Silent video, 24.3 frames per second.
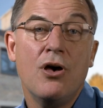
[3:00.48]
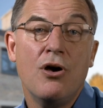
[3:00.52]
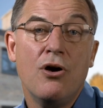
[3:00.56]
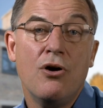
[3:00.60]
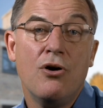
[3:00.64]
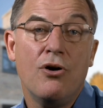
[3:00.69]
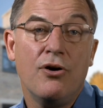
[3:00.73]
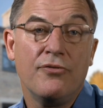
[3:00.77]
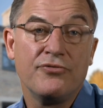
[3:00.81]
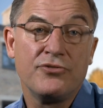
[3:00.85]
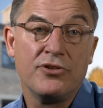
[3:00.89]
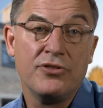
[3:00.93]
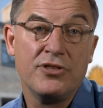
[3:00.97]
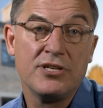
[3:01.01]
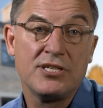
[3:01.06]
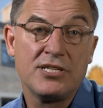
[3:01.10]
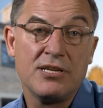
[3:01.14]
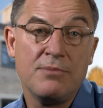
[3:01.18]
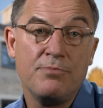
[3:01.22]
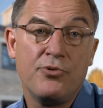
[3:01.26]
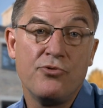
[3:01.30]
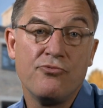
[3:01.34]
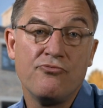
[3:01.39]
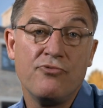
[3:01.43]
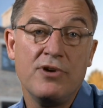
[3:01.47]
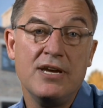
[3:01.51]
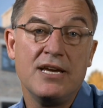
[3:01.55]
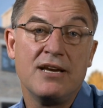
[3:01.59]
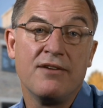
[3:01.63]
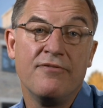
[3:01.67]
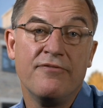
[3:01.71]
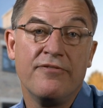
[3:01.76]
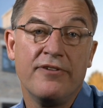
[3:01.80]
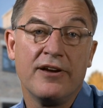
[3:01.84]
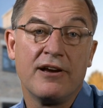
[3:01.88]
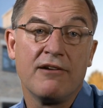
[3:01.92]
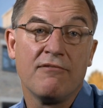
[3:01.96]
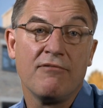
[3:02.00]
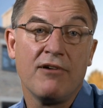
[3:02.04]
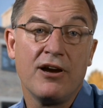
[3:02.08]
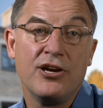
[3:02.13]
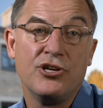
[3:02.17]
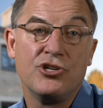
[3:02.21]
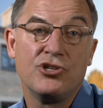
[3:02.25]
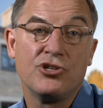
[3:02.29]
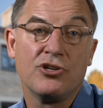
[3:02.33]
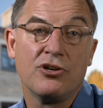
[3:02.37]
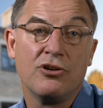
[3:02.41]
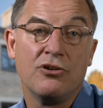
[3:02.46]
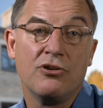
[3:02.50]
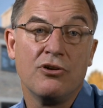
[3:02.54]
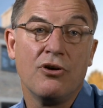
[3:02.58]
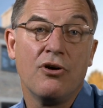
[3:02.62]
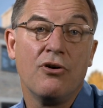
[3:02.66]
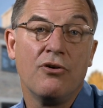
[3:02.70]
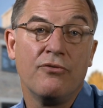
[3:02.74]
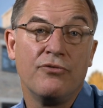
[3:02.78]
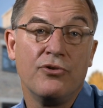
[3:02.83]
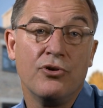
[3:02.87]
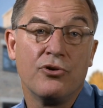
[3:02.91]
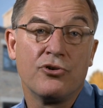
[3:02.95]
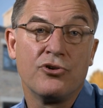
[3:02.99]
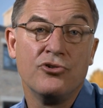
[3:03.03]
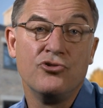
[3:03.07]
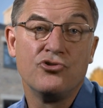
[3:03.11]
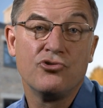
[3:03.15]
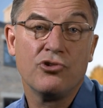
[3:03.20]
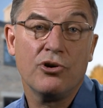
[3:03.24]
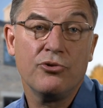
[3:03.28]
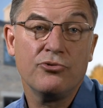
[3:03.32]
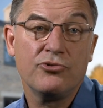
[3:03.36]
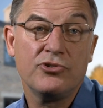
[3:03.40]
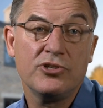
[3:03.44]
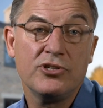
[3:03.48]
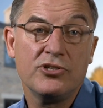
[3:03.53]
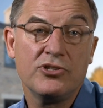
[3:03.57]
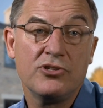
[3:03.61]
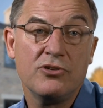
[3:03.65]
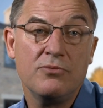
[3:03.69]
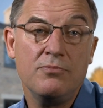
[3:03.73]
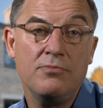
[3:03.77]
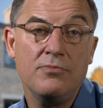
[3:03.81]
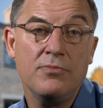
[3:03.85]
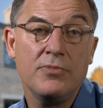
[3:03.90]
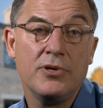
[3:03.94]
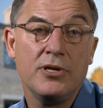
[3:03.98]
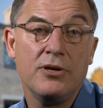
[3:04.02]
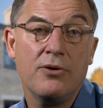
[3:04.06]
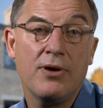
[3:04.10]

Often the simple reconfiguration of your control system you